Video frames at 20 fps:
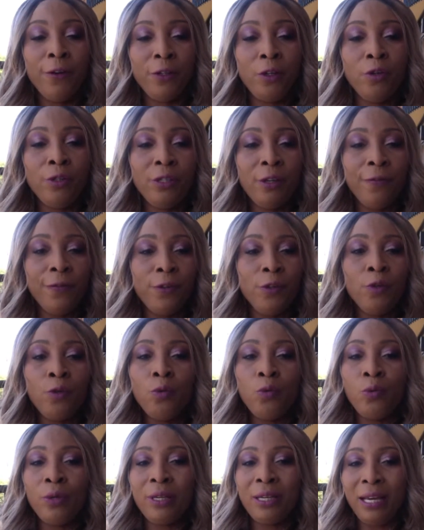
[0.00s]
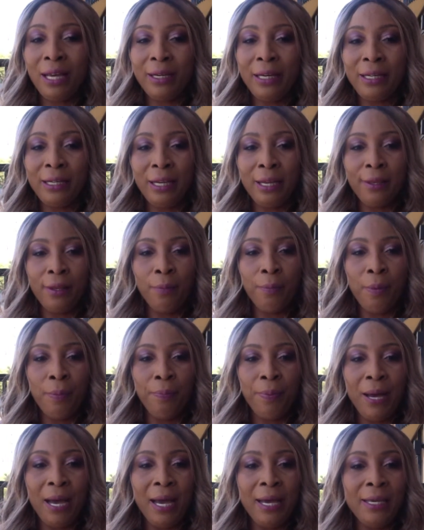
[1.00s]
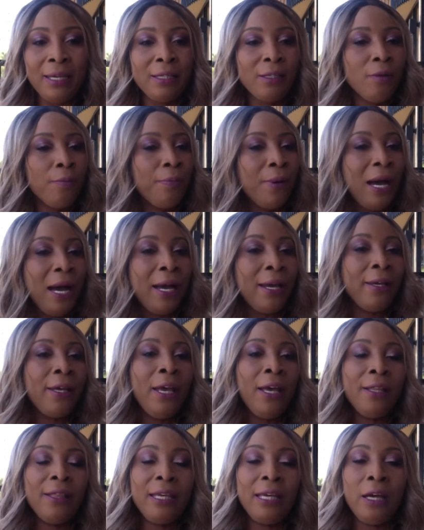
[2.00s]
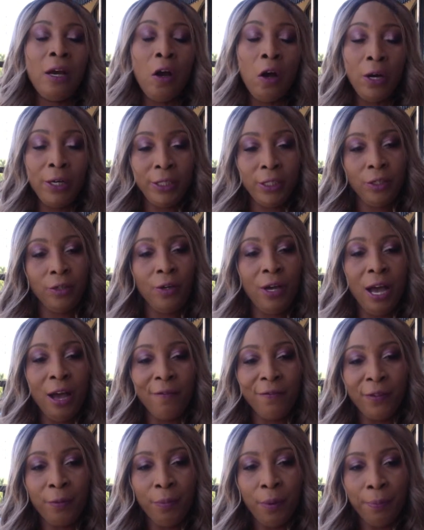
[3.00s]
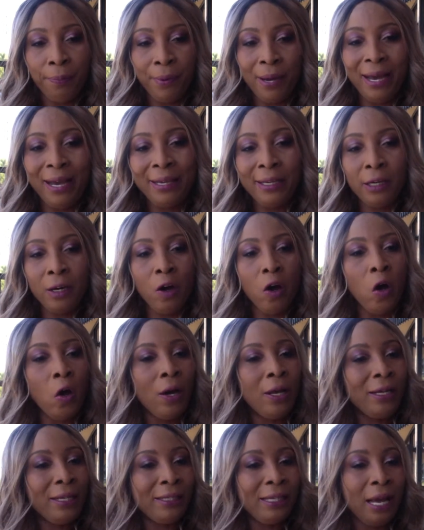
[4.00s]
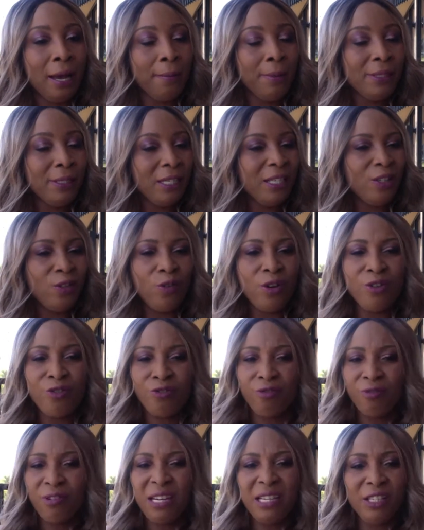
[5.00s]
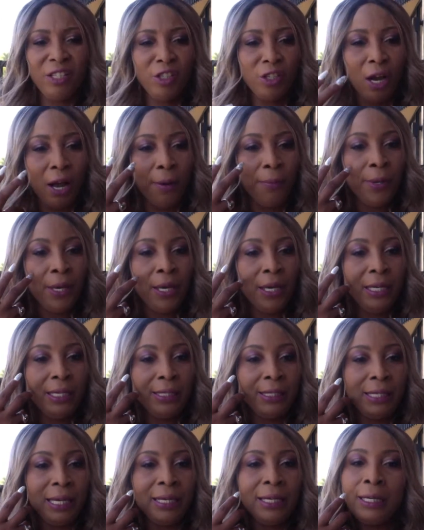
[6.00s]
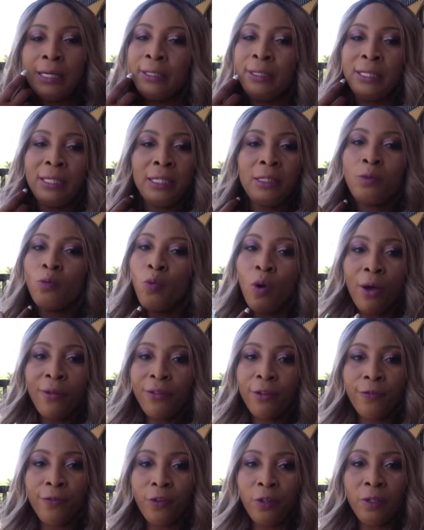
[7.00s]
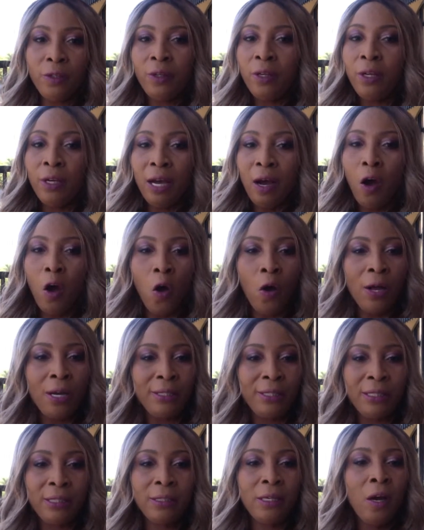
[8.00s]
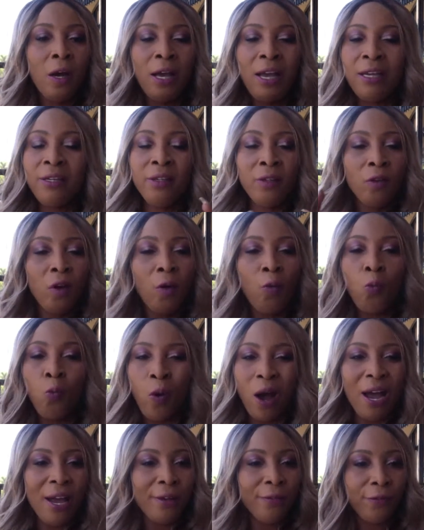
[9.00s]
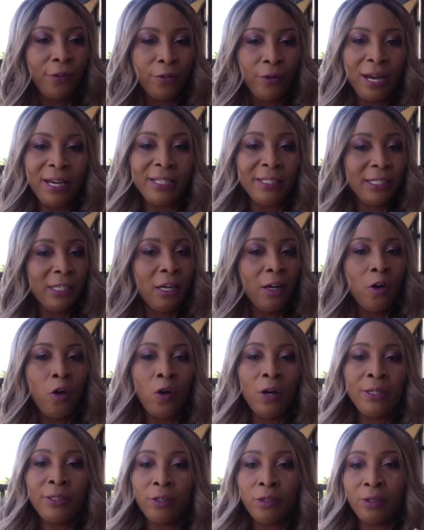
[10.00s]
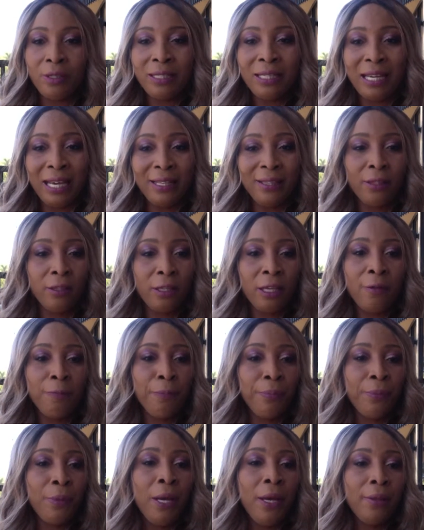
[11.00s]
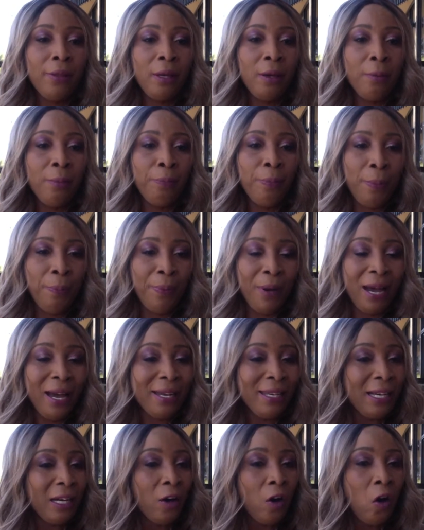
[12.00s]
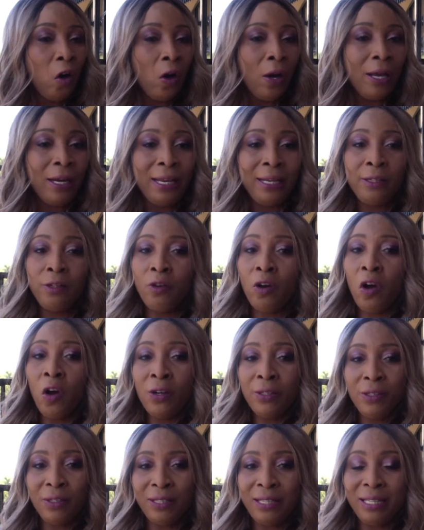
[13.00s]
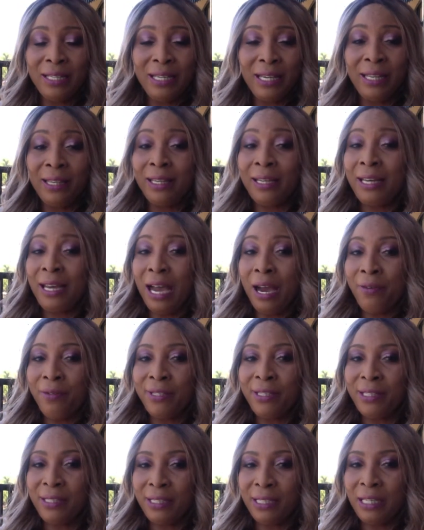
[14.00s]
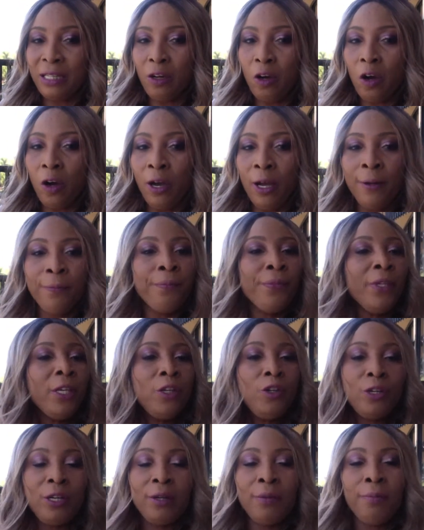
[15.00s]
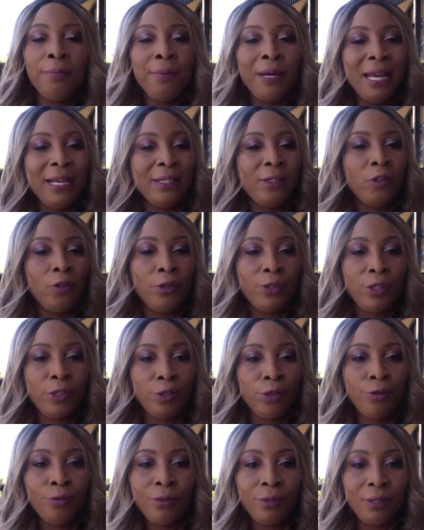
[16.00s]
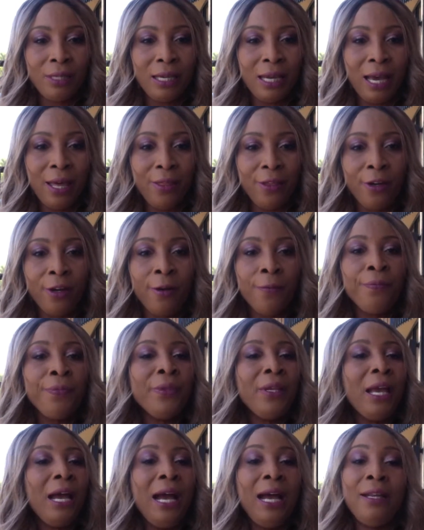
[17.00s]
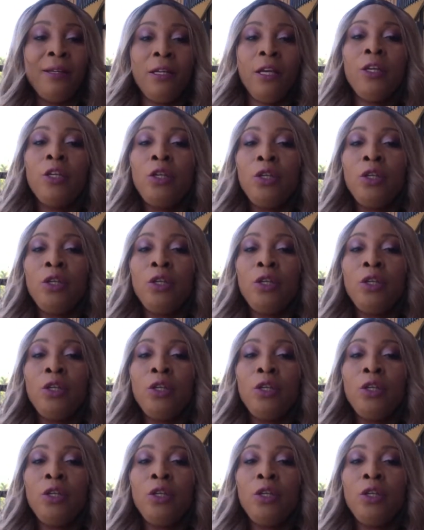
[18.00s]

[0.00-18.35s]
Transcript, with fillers: for those of you who cannot get the papaya to buy, they also have the papaya oil. And Amazon do a great job in selling these wonderful oils you know a wide variety of oils you could get the the papaya oil and you also can get the carrot seed oil you can blend those two together and